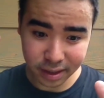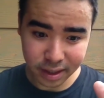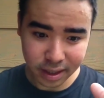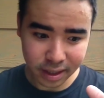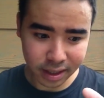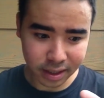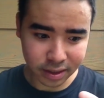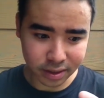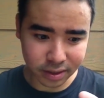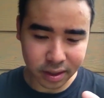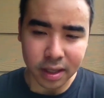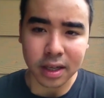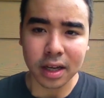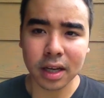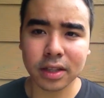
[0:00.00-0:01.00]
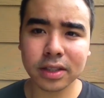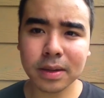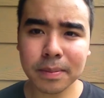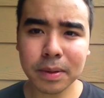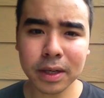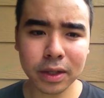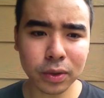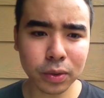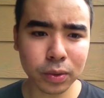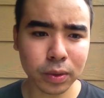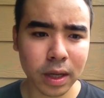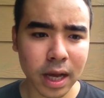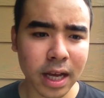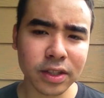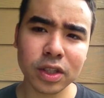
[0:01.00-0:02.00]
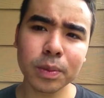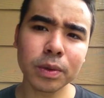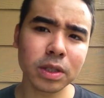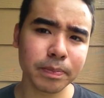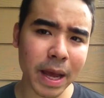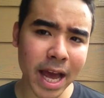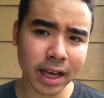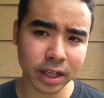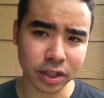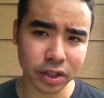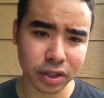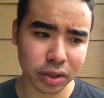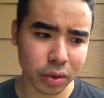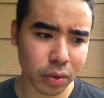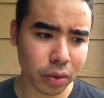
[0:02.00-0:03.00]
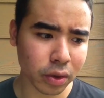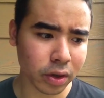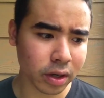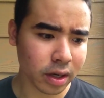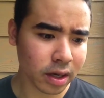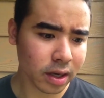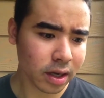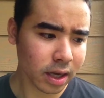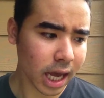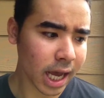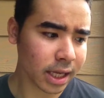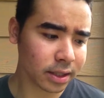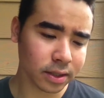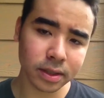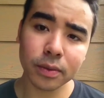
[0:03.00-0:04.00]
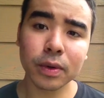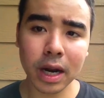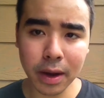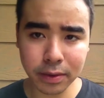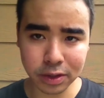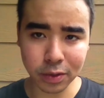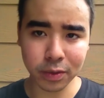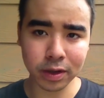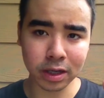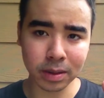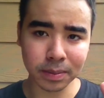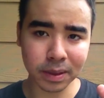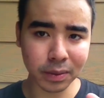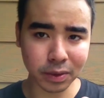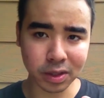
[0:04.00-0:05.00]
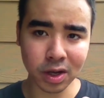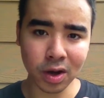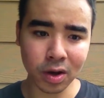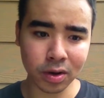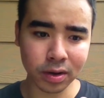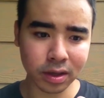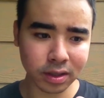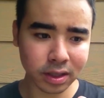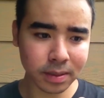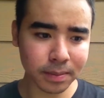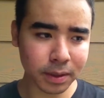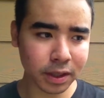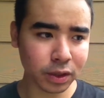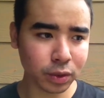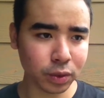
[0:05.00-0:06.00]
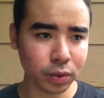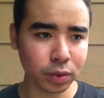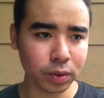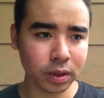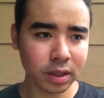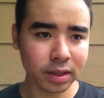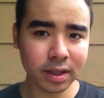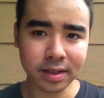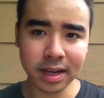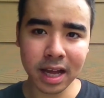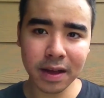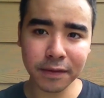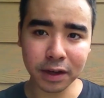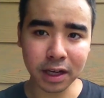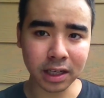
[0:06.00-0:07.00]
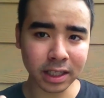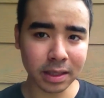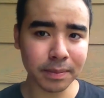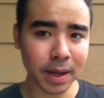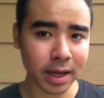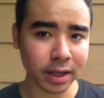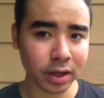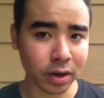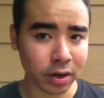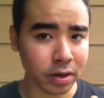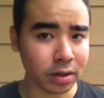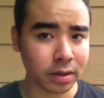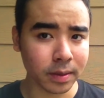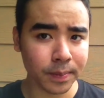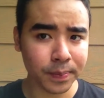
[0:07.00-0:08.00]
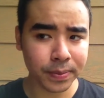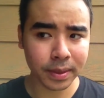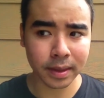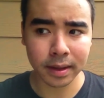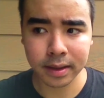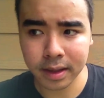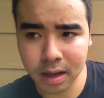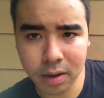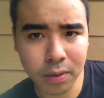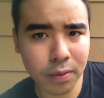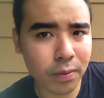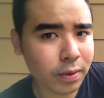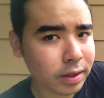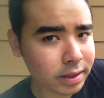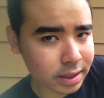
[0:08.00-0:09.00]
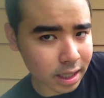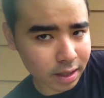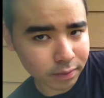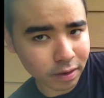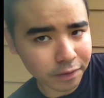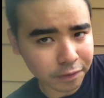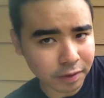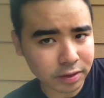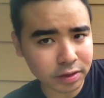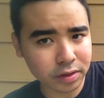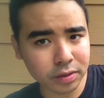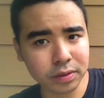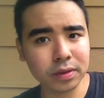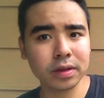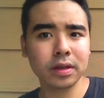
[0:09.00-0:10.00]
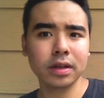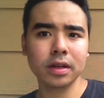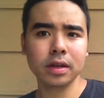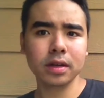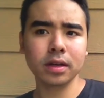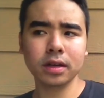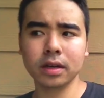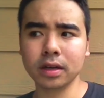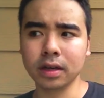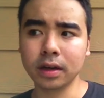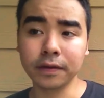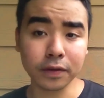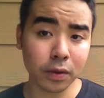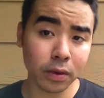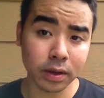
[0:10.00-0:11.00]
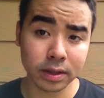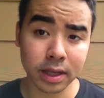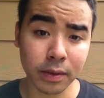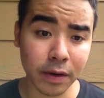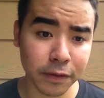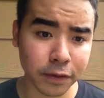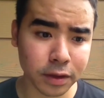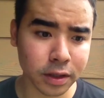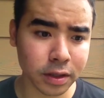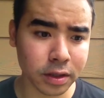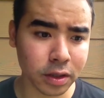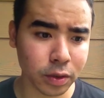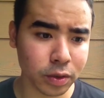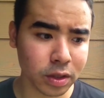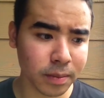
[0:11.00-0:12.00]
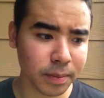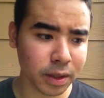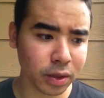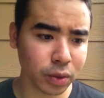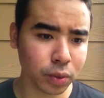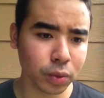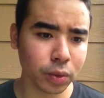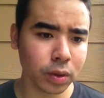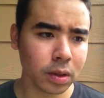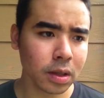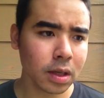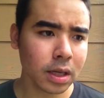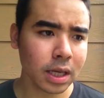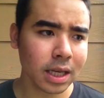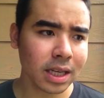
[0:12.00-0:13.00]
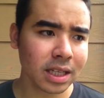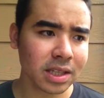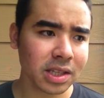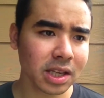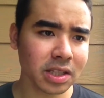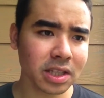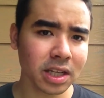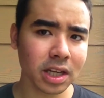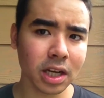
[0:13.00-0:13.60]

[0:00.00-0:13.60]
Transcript: is somebody who has too much baggage, or as when I was growing up, it was called somebody who doesn't have a clean backyard. Now, what is that reference to? Of course, that references to somebody who doesn't